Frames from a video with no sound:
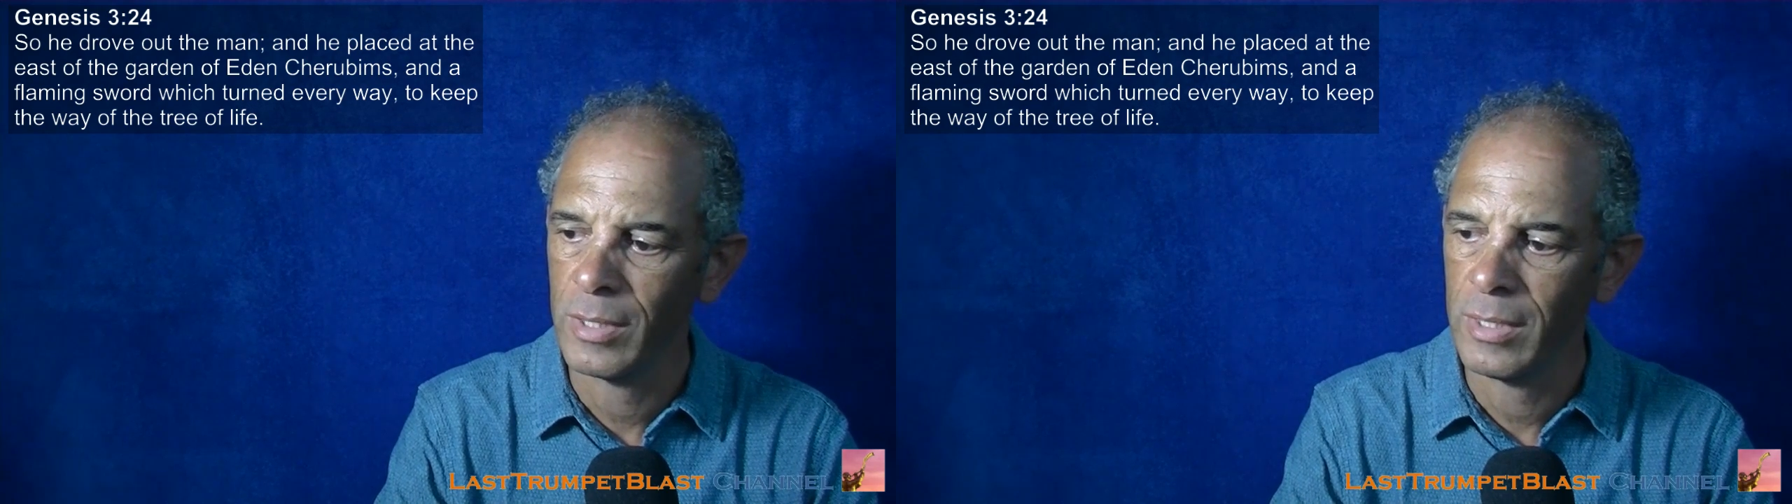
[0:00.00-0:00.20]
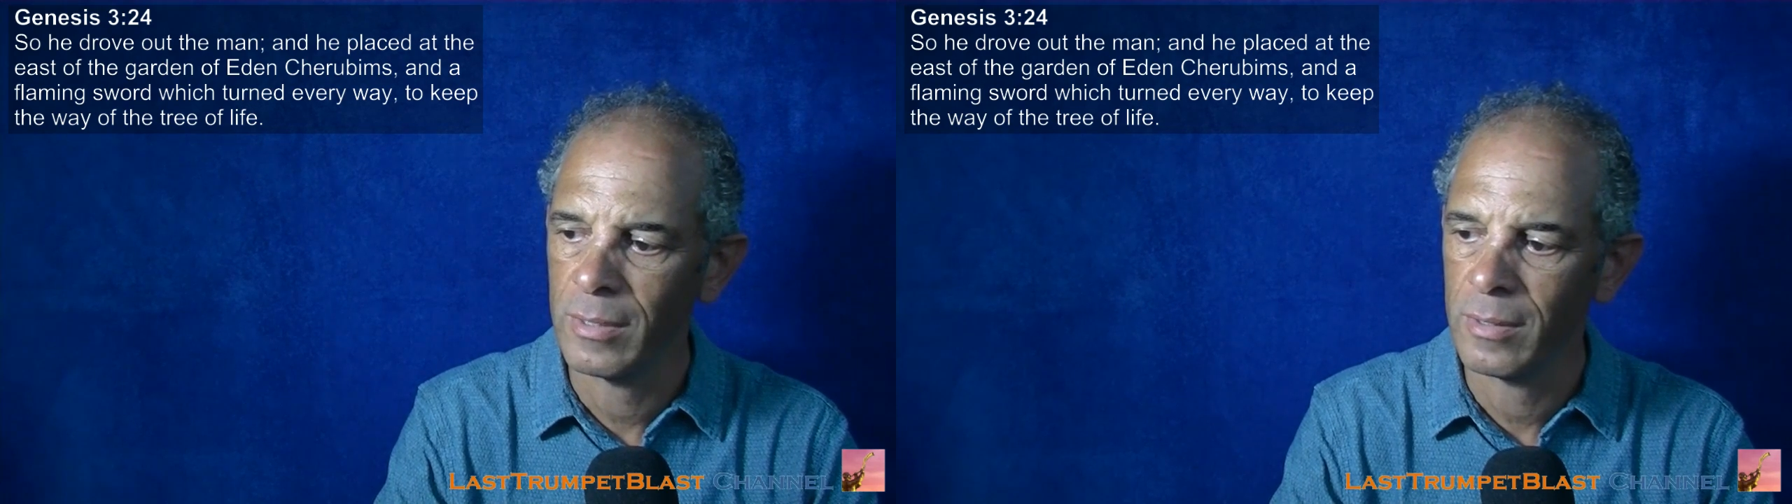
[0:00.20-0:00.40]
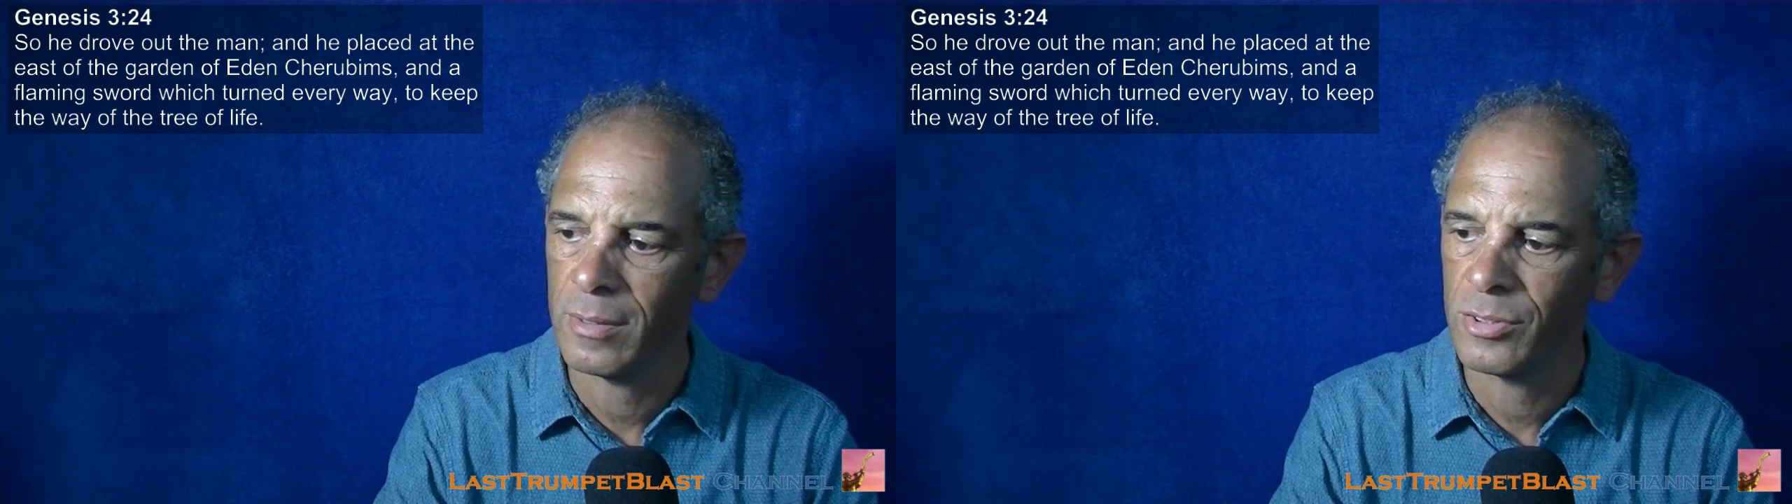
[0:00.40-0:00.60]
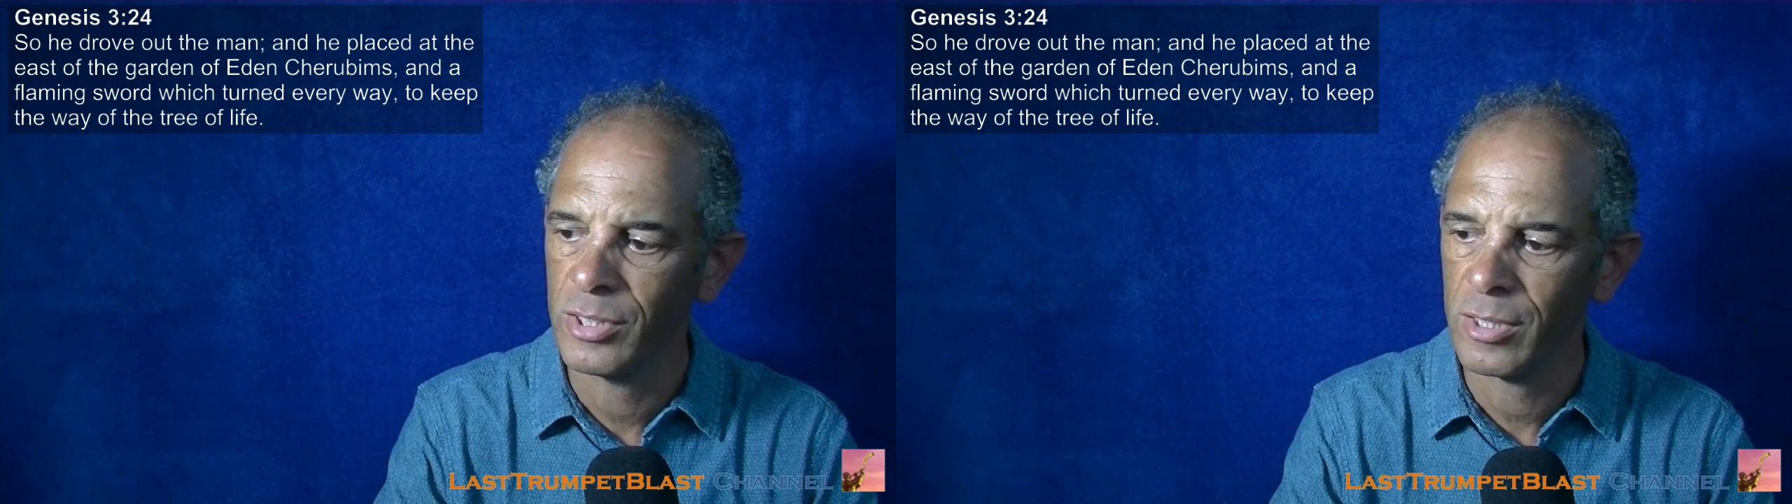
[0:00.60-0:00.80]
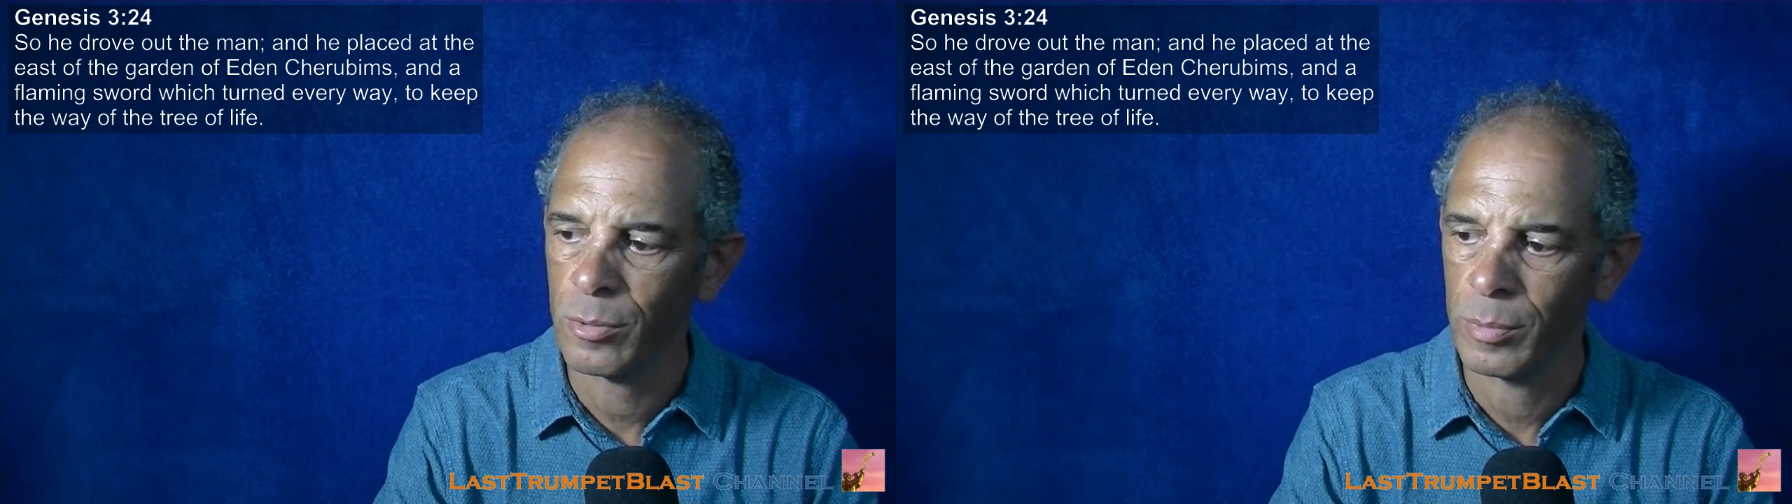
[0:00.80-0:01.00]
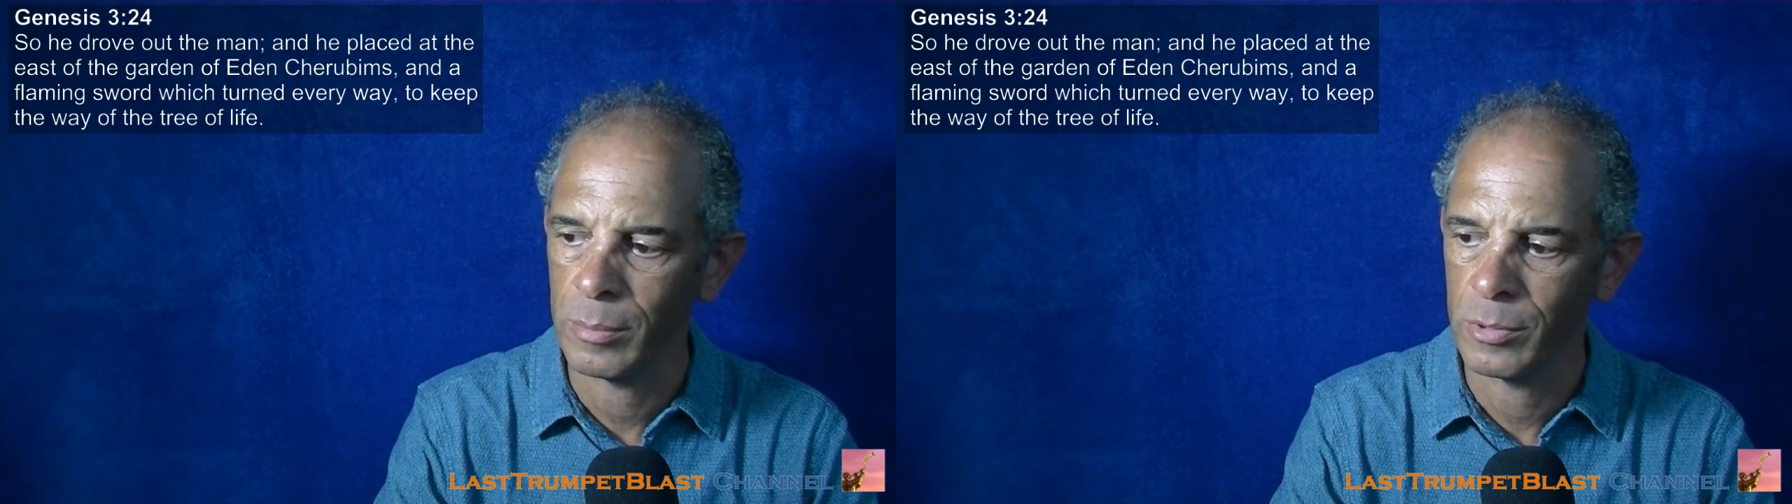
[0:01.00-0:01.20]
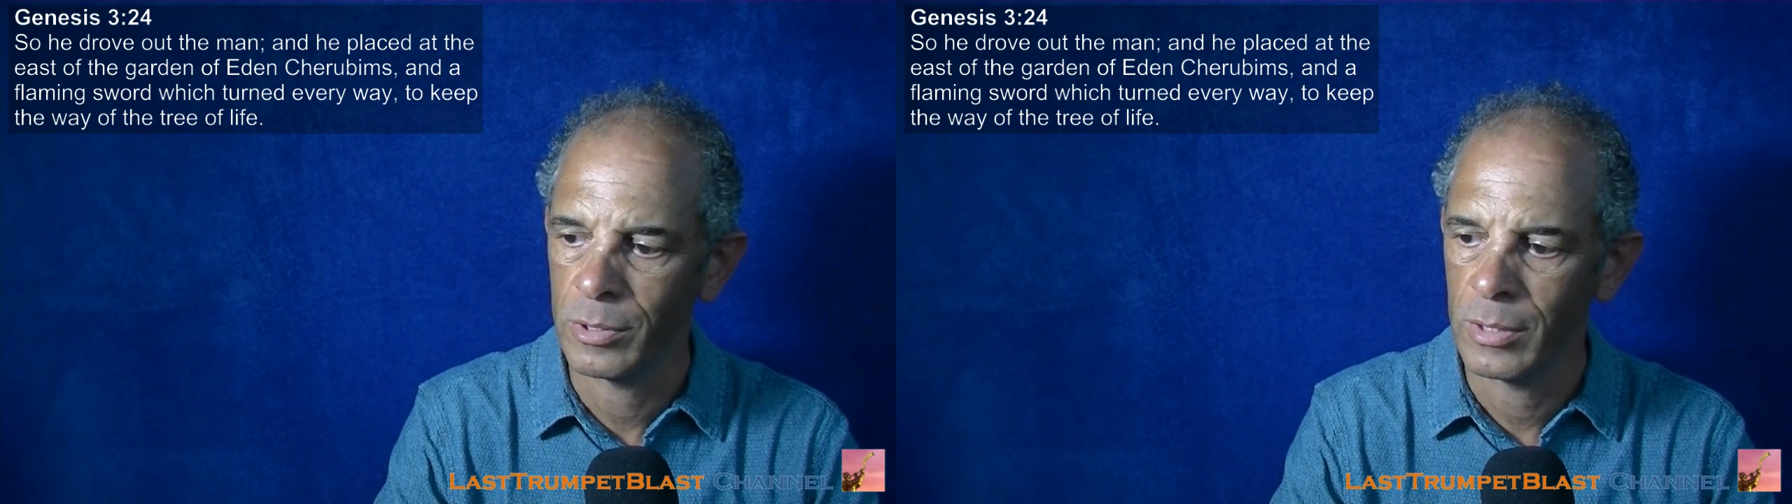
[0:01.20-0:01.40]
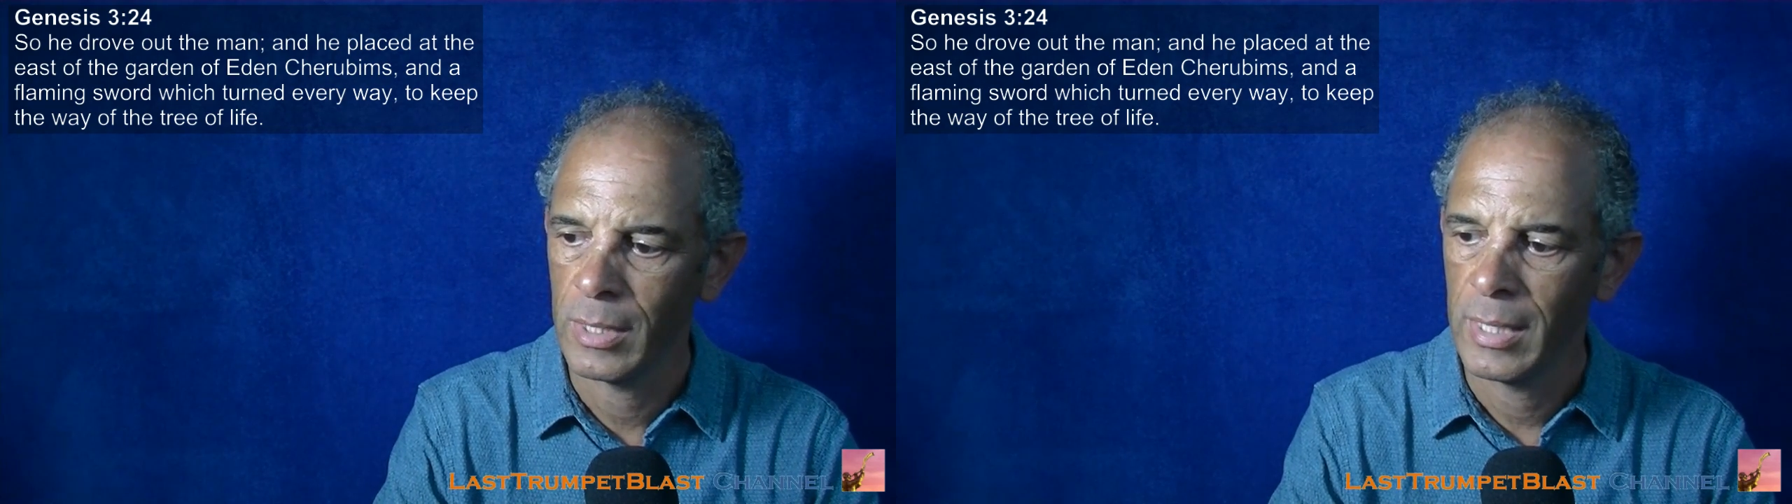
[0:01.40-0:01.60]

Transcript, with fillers: Eden cherubims